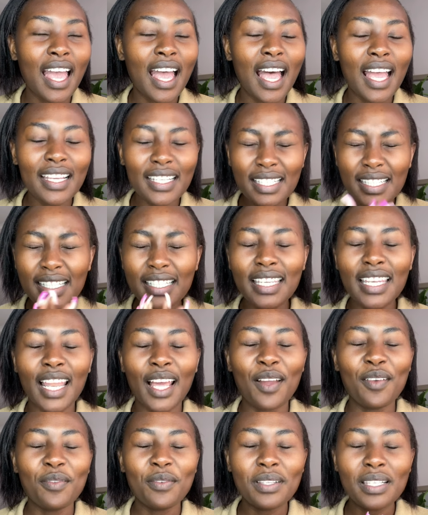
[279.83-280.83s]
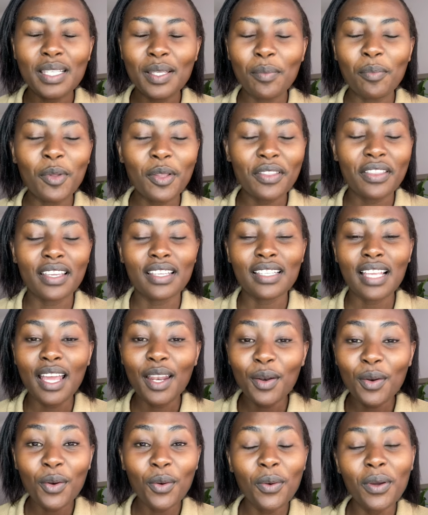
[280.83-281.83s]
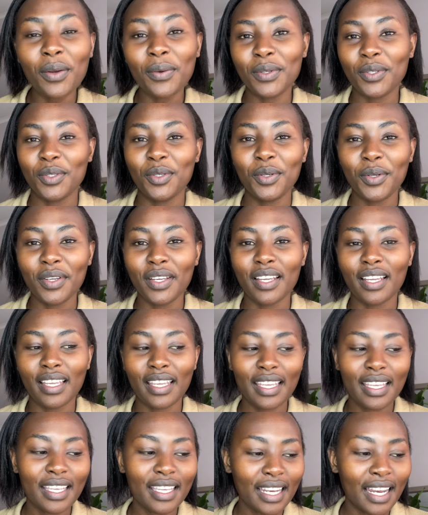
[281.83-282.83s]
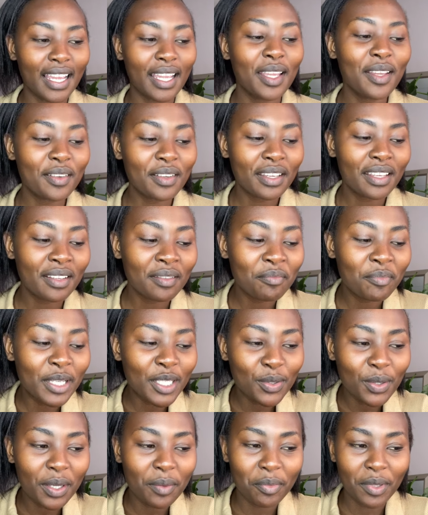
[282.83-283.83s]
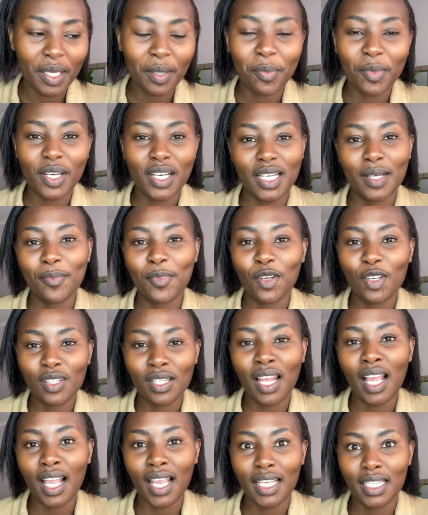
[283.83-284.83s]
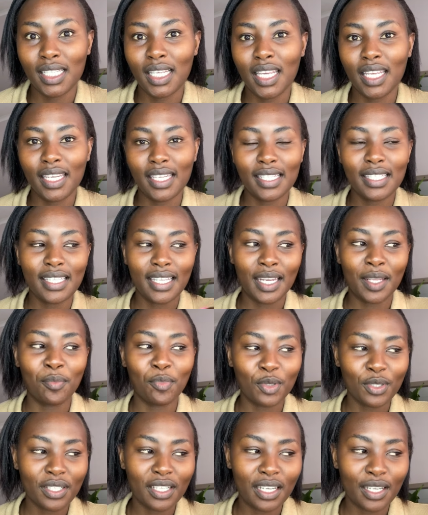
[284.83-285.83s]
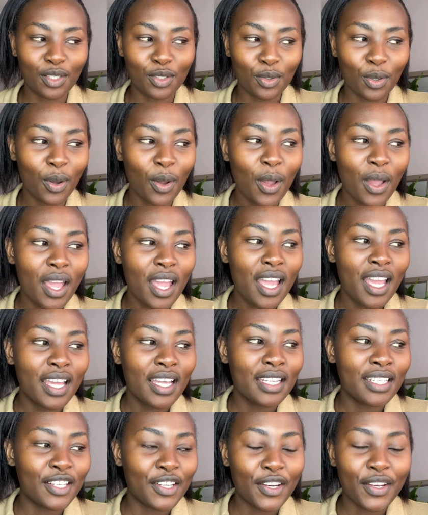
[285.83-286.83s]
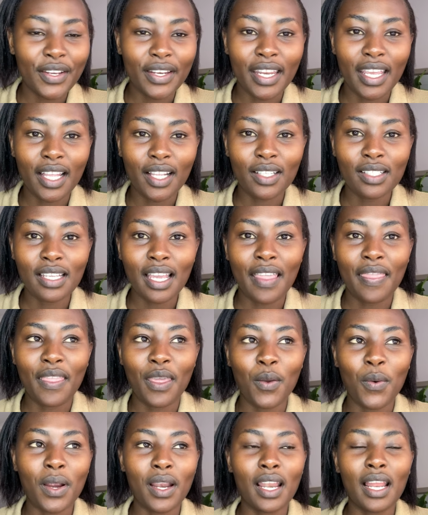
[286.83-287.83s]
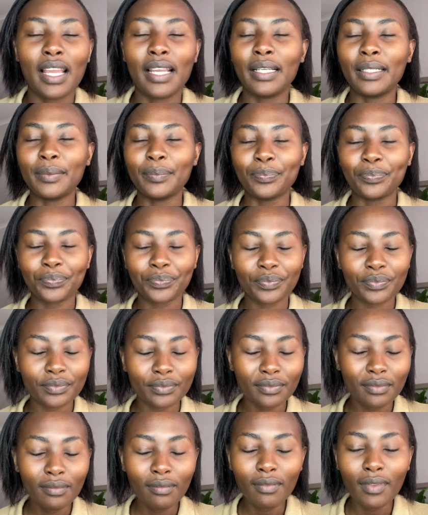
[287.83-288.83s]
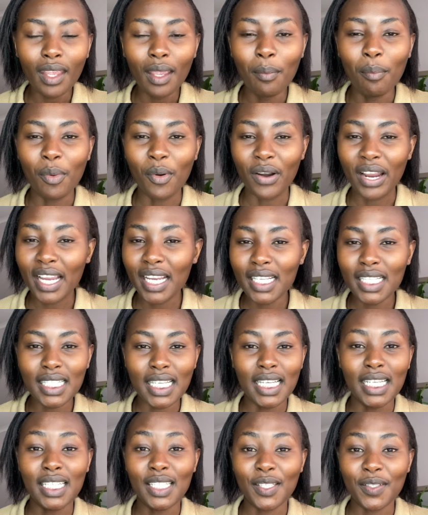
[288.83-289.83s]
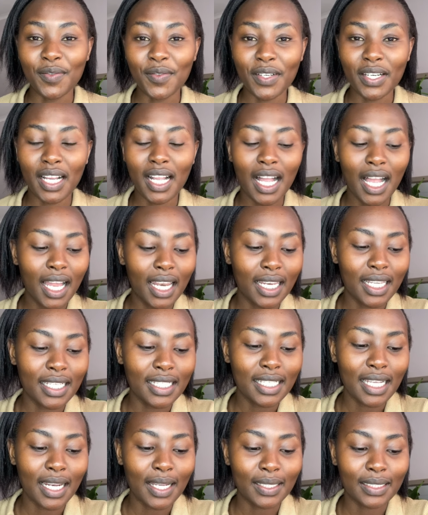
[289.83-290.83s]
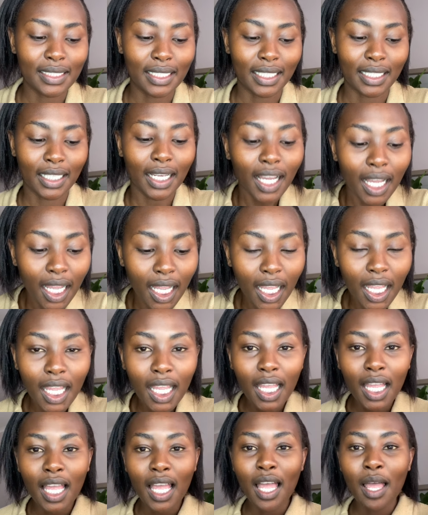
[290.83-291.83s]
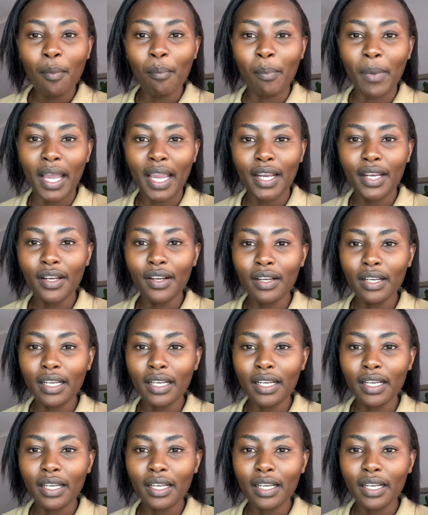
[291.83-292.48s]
I just love simple things. I don't know what I was doing. Like, pity peer pressure because like I said yesterday, Puseletsu did her nails and they were like bright and different colors. And I'm like, mine are